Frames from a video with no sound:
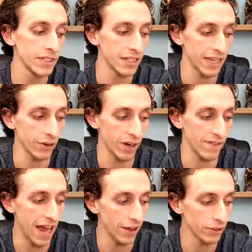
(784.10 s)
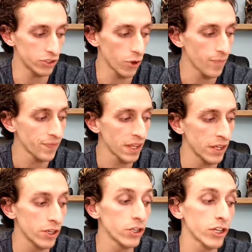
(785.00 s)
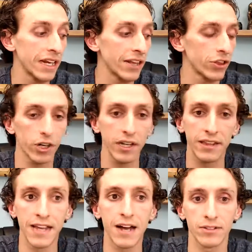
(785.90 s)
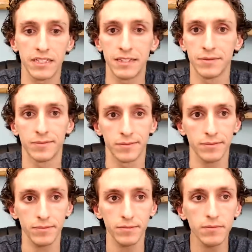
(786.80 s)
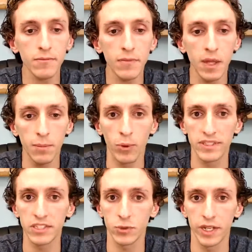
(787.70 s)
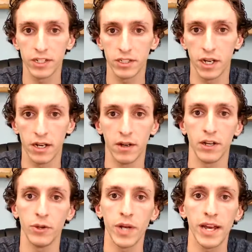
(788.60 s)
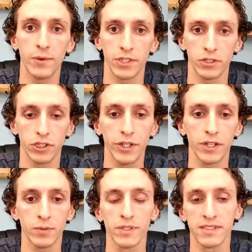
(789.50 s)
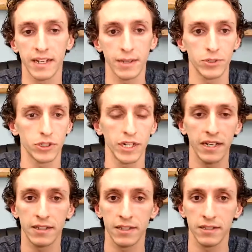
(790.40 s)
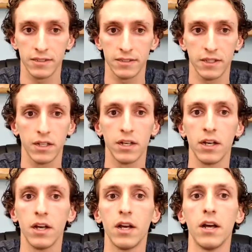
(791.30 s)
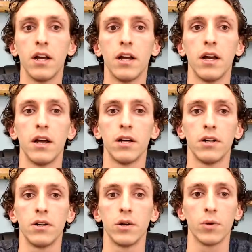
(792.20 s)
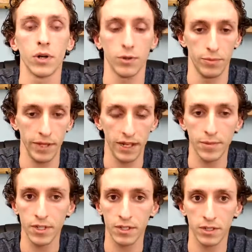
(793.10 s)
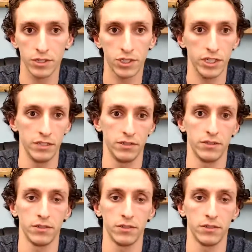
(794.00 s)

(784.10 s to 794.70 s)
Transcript: that great value. So you're looking at 30,000 points each way on United, which I'll show you here in one second. I'm just trying to get this to work with me. Come on, Chase.